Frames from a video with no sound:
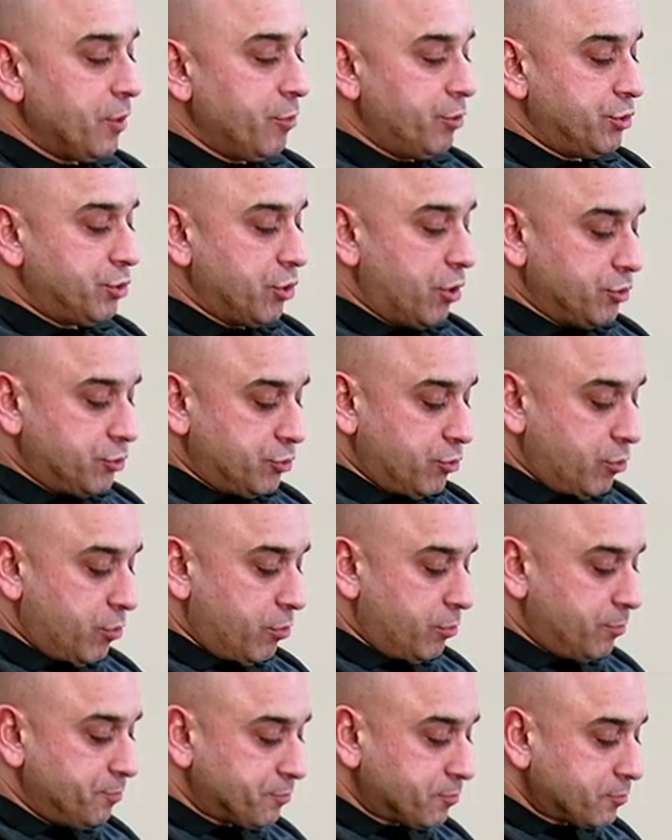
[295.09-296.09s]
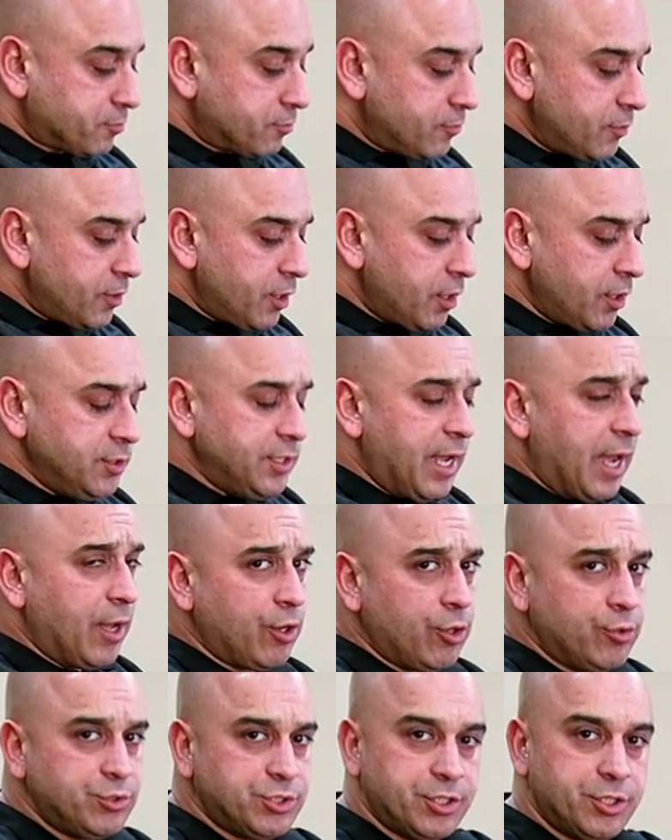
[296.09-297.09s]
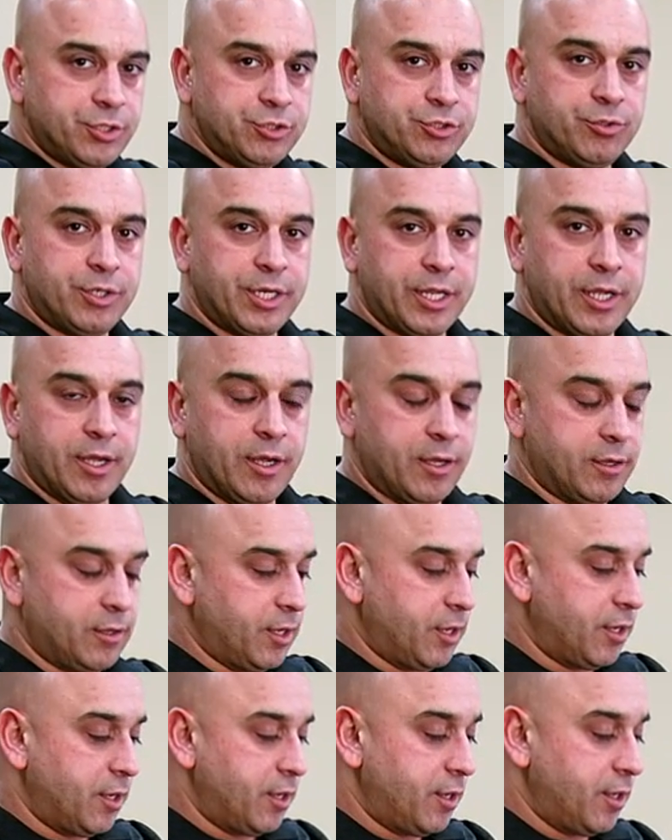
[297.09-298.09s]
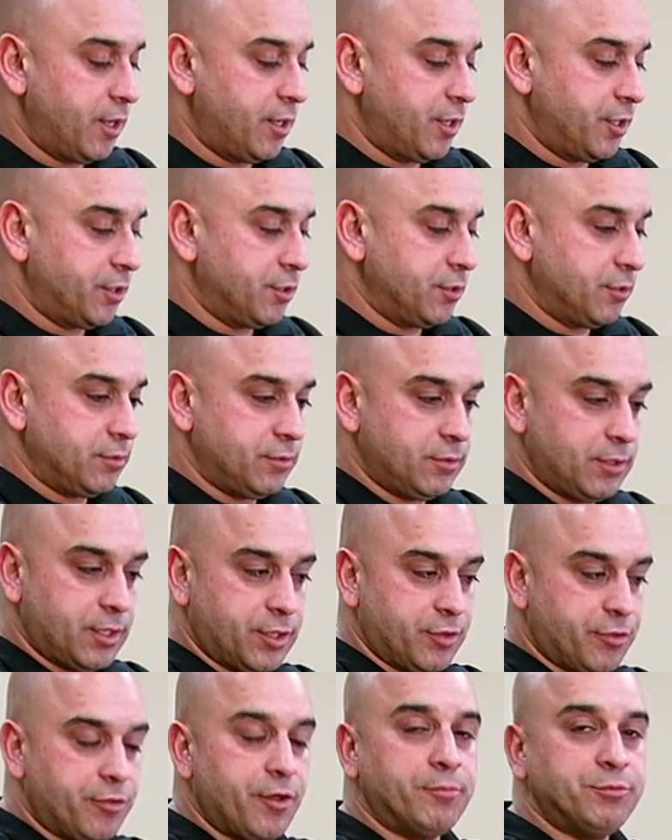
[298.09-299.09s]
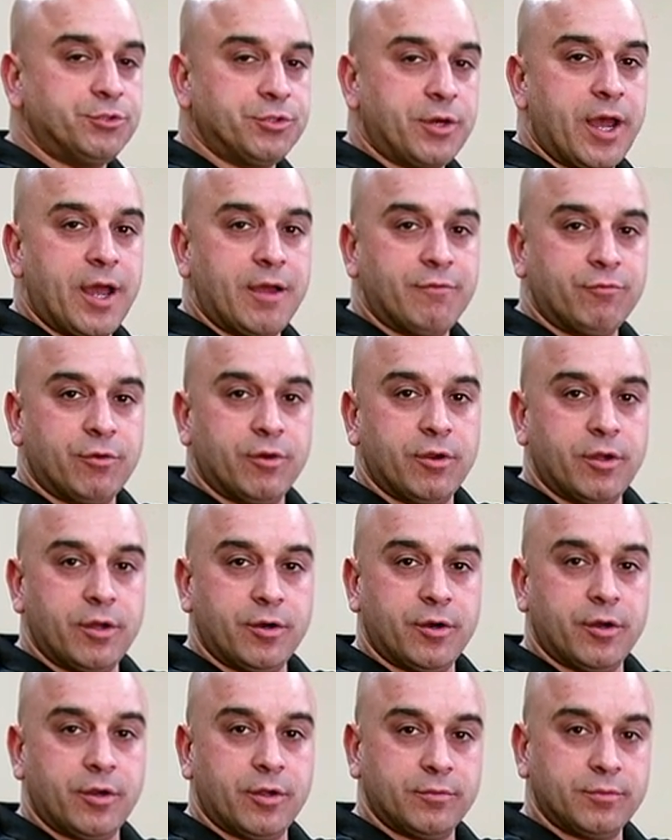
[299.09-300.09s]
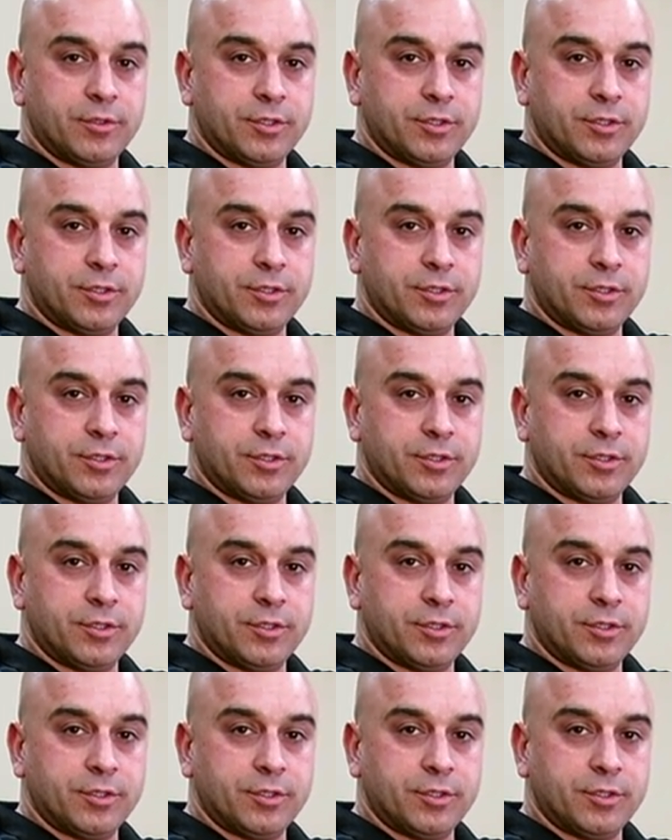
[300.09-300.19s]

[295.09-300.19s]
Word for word: which also downloads it into a thumb drive or